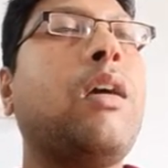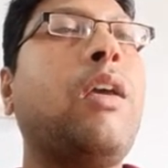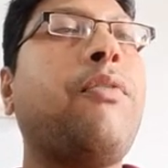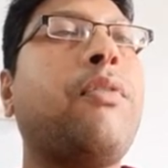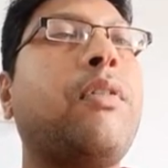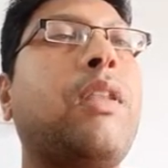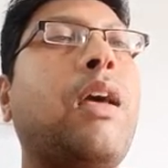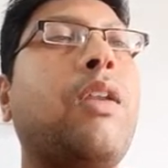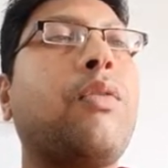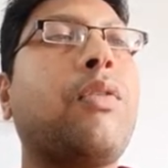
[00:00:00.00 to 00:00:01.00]
if they
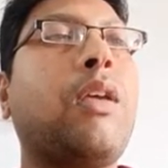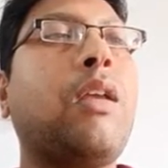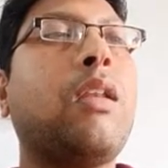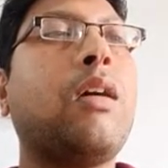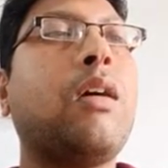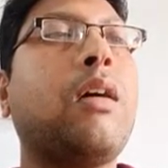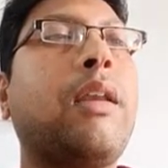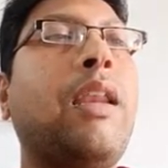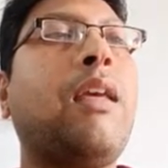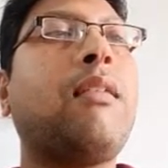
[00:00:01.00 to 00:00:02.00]
are using in
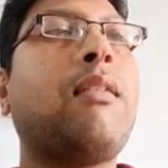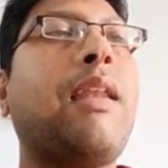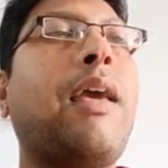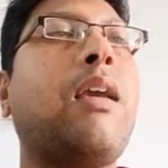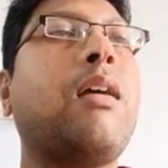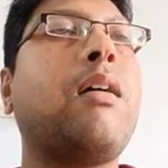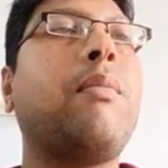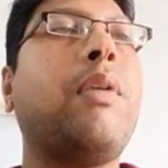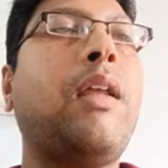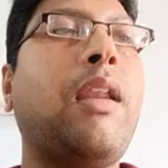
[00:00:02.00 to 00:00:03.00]
clinics like
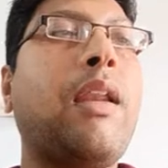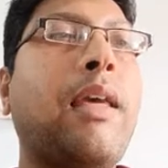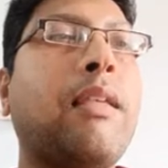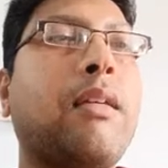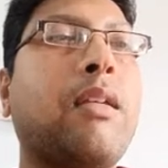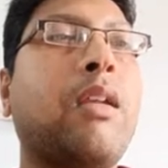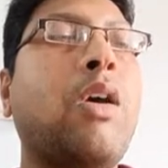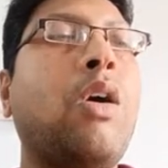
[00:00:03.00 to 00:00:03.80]
blood analyzer,